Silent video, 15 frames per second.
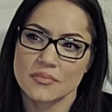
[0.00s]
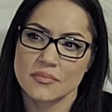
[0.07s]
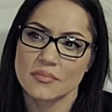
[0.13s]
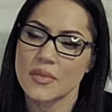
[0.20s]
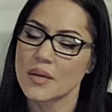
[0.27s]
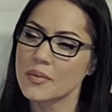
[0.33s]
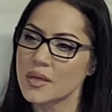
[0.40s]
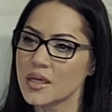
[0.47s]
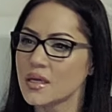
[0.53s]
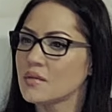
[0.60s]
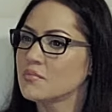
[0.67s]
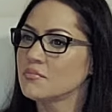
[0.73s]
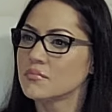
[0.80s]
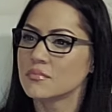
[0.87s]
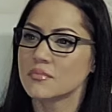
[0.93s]
maybe
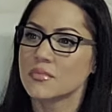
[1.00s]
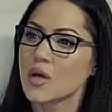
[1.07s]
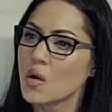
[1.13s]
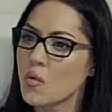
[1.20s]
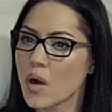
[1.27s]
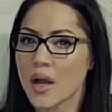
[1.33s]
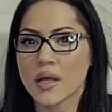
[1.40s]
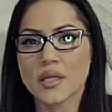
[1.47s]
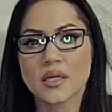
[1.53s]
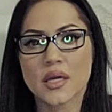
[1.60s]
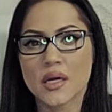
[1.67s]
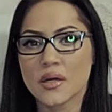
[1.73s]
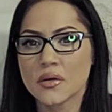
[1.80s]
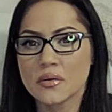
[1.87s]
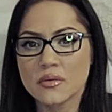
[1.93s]
a while
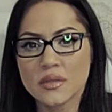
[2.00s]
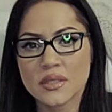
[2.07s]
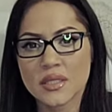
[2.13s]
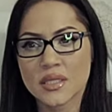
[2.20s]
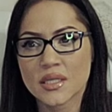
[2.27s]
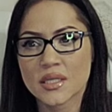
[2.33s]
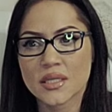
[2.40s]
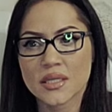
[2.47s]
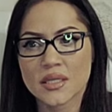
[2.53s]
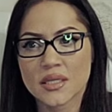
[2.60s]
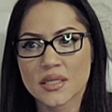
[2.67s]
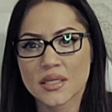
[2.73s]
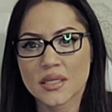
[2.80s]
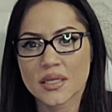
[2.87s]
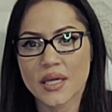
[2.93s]
ago,
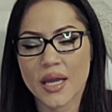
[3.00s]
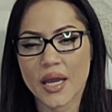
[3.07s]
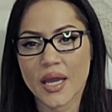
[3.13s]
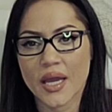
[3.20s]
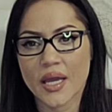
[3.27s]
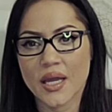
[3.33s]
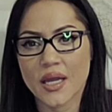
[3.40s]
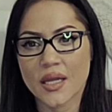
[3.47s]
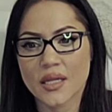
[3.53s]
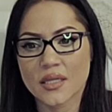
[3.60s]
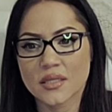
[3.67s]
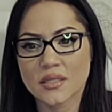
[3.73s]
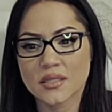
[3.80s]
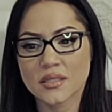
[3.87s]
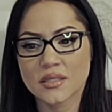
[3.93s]

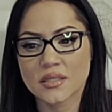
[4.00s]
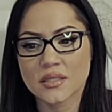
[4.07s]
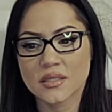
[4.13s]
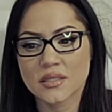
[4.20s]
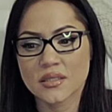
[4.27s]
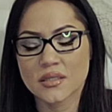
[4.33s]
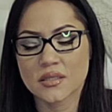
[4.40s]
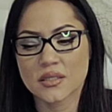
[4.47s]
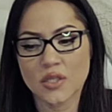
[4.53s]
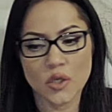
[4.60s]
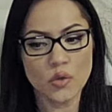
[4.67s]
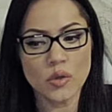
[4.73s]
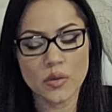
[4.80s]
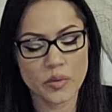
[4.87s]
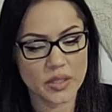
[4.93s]
and you
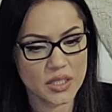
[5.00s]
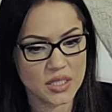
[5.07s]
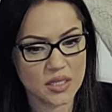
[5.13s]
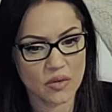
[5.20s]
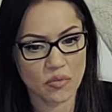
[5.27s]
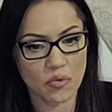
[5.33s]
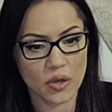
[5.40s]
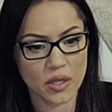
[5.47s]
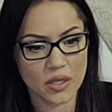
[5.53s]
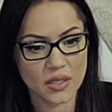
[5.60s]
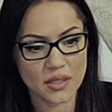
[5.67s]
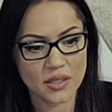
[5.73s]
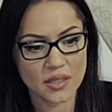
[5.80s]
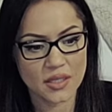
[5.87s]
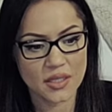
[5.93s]
were with someone.
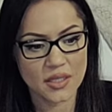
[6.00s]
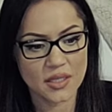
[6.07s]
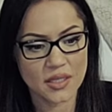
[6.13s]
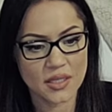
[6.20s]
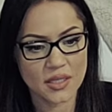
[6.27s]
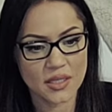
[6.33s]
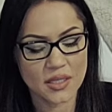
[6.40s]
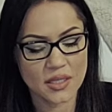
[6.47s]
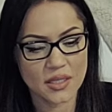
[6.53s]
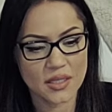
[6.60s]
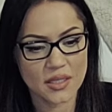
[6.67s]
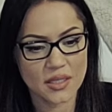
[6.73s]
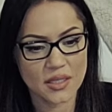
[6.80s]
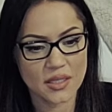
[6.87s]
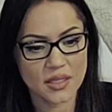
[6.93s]

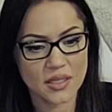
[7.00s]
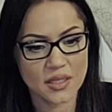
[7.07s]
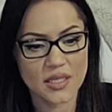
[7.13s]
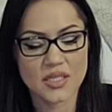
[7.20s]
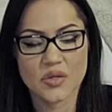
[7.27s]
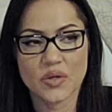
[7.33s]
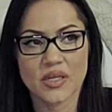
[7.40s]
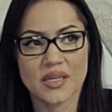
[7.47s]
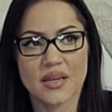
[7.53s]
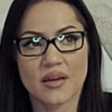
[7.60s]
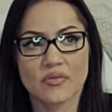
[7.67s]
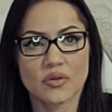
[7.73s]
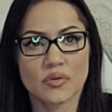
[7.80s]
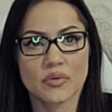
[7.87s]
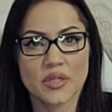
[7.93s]
And so it
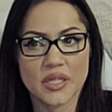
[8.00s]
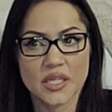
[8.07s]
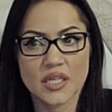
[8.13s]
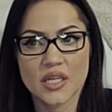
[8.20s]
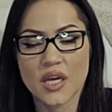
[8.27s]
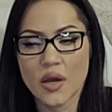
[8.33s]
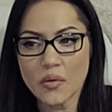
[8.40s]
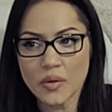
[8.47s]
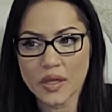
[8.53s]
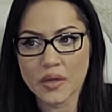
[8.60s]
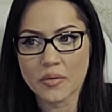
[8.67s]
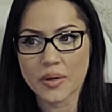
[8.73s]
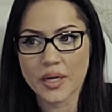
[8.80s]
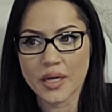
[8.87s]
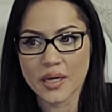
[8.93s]
never really could go
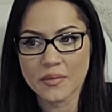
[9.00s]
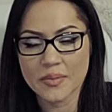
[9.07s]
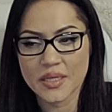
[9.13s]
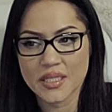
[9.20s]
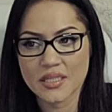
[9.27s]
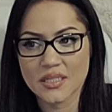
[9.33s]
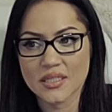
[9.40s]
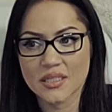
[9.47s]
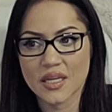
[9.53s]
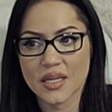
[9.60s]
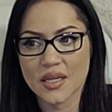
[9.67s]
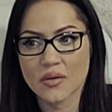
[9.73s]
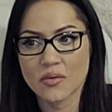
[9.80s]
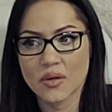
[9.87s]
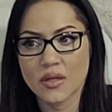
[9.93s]
anywhere because it's
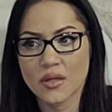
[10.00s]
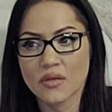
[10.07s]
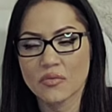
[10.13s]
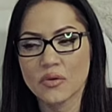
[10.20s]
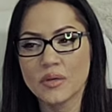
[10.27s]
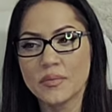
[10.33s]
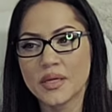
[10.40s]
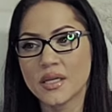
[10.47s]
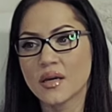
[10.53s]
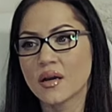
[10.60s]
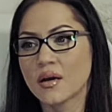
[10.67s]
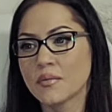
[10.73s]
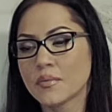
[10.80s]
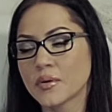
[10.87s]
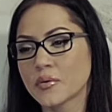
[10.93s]
like, well, if we meet
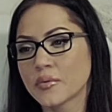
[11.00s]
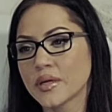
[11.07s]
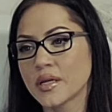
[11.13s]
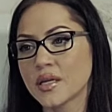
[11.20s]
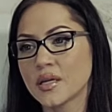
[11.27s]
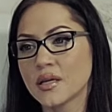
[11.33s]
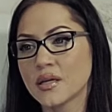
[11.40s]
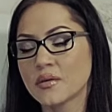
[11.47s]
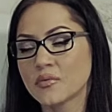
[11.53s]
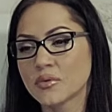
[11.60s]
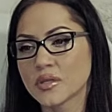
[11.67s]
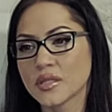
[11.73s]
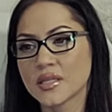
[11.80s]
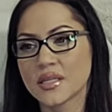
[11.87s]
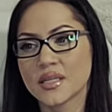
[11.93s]
up or we
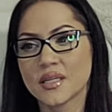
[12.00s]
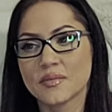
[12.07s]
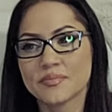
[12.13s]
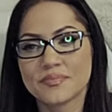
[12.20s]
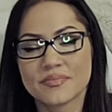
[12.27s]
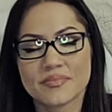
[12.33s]
really